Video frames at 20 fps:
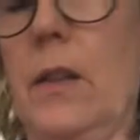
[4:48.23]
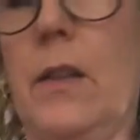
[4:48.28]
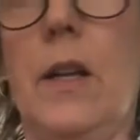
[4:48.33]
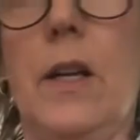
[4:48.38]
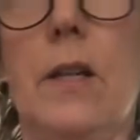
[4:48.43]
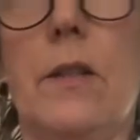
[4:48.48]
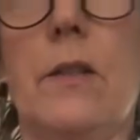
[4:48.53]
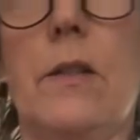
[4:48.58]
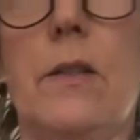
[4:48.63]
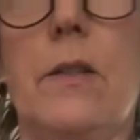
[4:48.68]

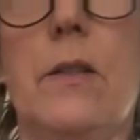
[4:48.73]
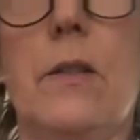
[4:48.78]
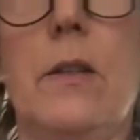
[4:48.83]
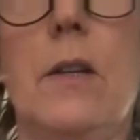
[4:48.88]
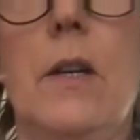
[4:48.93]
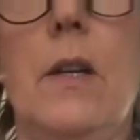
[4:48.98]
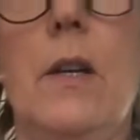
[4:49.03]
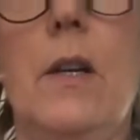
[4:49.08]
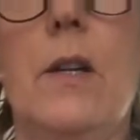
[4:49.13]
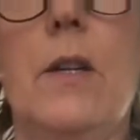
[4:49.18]
this.
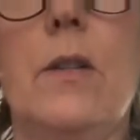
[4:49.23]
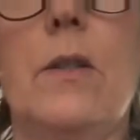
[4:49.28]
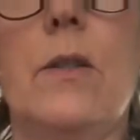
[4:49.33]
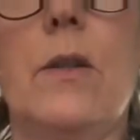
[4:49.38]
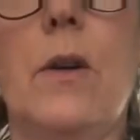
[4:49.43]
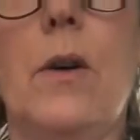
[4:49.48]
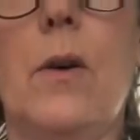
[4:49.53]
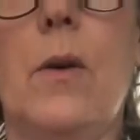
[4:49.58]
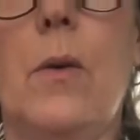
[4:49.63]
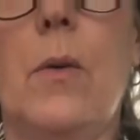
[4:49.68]

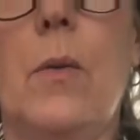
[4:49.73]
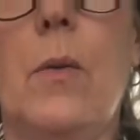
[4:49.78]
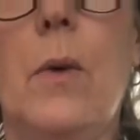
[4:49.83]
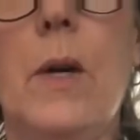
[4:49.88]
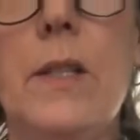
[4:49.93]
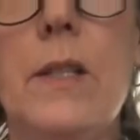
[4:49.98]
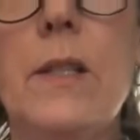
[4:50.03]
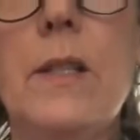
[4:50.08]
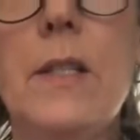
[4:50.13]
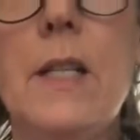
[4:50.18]
So
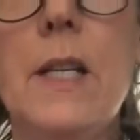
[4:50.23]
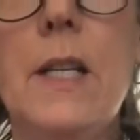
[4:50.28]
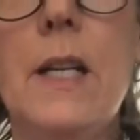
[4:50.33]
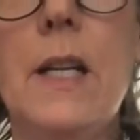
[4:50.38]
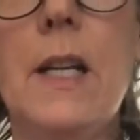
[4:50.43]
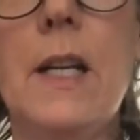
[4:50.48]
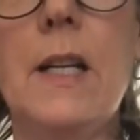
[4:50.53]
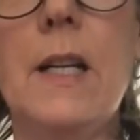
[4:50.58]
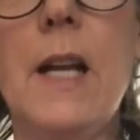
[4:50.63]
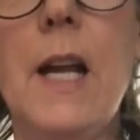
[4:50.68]
what does he
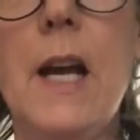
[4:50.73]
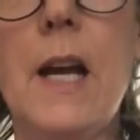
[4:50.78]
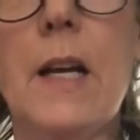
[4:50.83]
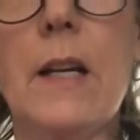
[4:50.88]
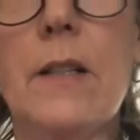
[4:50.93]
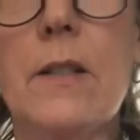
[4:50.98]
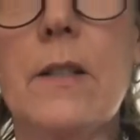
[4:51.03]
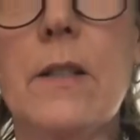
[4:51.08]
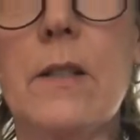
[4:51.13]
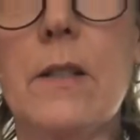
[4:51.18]
need
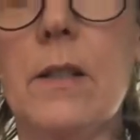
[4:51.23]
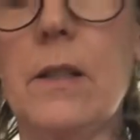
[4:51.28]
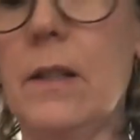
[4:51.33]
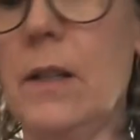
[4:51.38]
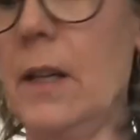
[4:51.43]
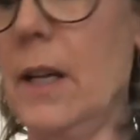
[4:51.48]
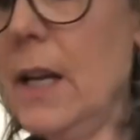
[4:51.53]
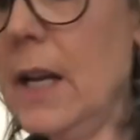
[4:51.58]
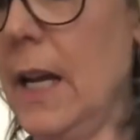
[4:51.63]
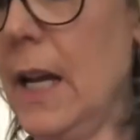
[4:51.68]
next?
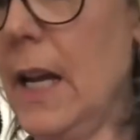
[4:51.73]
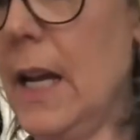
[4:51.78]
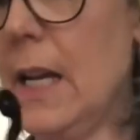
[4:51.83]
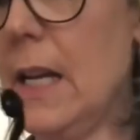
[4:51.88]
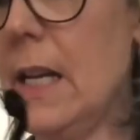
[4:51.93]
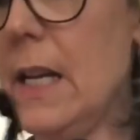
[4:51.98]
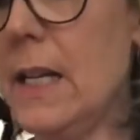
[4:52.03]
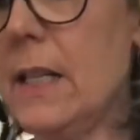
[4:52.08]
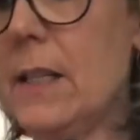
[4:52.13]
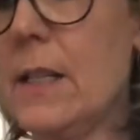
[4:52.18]
He
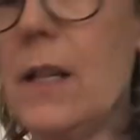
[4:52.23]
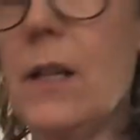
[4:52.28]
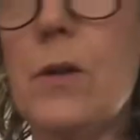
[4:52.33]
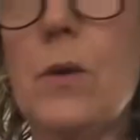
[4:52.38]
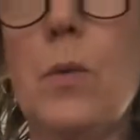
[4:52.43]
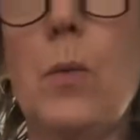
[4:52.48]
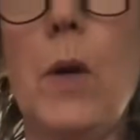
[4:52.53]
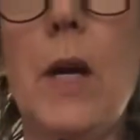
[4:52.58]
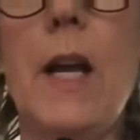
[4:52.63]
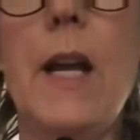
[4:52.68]
needs
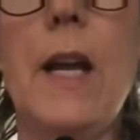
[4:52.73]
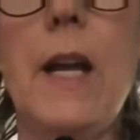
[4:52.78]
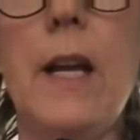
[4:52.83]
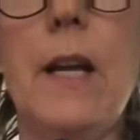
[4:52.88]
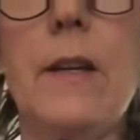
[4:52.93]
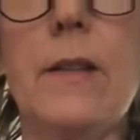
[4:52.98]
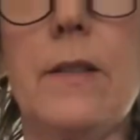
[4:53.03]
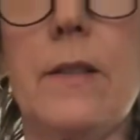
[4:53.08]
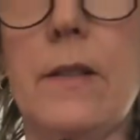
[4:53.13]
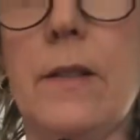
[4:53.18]
his
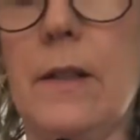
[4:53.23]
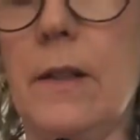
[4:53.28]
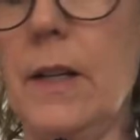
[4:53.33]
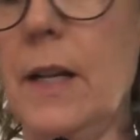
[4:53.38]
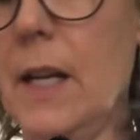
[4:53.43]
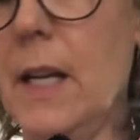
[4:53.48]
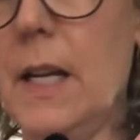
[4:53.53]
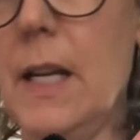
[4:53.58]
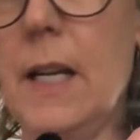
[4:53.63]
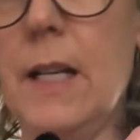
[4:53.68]
wings.
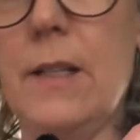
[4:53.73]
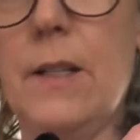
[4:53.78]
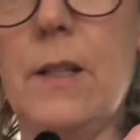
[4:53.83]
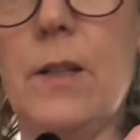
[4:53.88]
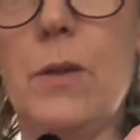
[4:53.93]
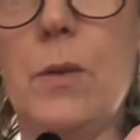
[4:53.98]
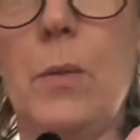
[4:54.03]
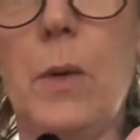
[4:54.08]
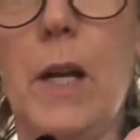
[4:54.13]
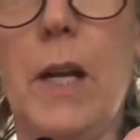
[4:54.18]
He needs
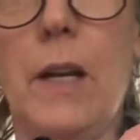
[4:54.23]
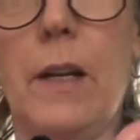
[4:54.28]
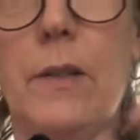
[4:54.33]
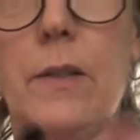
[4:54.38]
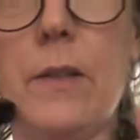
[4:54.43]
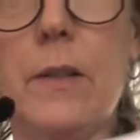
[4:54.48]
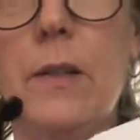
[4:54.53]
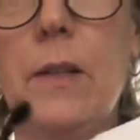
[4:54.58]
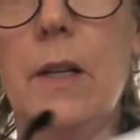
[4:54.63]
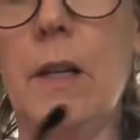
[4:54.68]
his
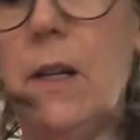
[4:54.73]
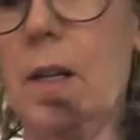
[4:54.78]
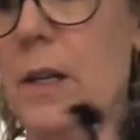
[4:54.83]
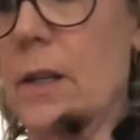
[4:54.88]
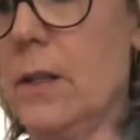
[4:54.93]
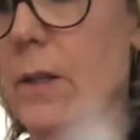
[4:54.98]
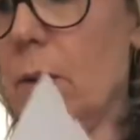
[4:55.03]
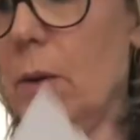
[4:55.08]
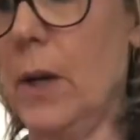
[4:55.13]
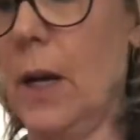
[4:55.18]
wings.
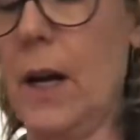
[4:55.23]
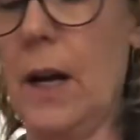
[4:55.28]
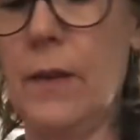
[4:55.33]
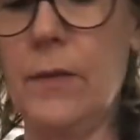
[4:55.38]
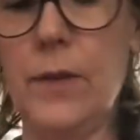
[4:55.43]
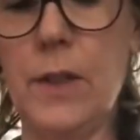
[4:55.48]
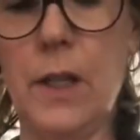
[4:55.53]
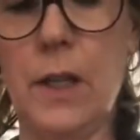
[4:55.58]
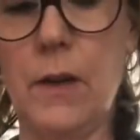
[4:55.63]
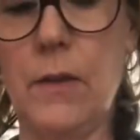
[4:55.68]
We
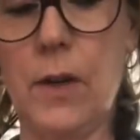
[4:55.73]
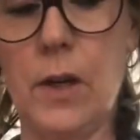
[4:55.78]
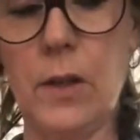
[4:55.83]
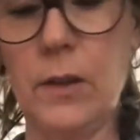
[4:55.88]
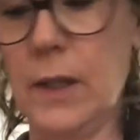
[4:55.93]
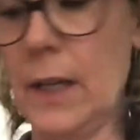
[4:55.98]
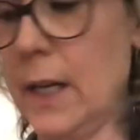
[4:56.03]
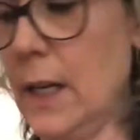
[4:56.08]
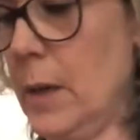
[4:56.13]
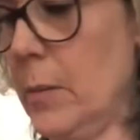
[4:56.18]
have to give our
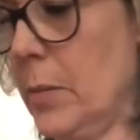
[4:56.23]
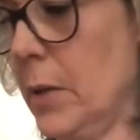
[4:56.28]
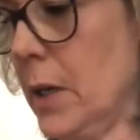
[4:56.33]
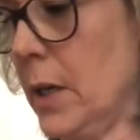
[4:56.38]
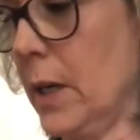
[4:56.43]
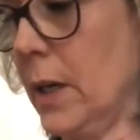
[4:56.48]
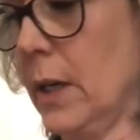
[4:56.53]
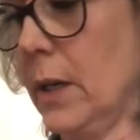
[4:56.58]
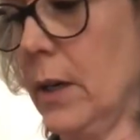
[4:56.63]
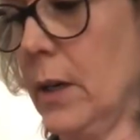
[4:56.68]

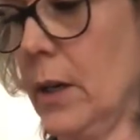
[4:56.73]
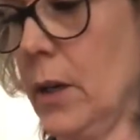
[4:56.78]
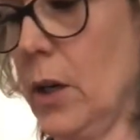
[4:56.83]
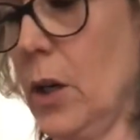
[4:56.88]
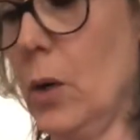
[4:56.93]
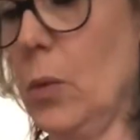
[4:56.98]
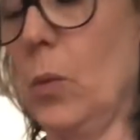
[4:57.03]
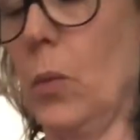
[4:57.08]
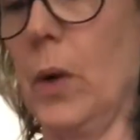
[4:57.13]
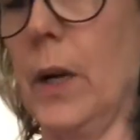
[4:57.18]
ladybug
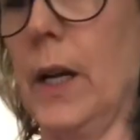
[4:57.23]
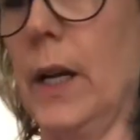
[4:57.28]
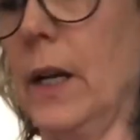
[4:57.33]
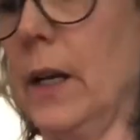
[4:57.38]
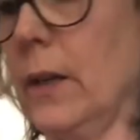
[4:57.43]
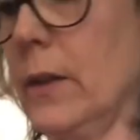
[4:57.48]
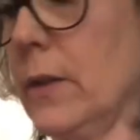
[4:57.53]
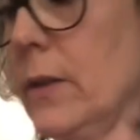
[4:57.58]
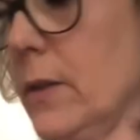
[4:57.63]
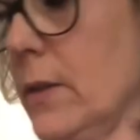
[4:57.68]
her
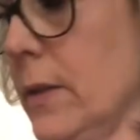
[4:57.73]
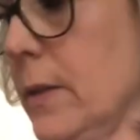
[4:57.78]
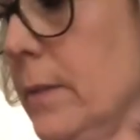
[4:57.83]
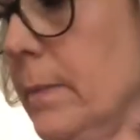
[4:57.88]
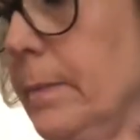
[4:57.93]
wings.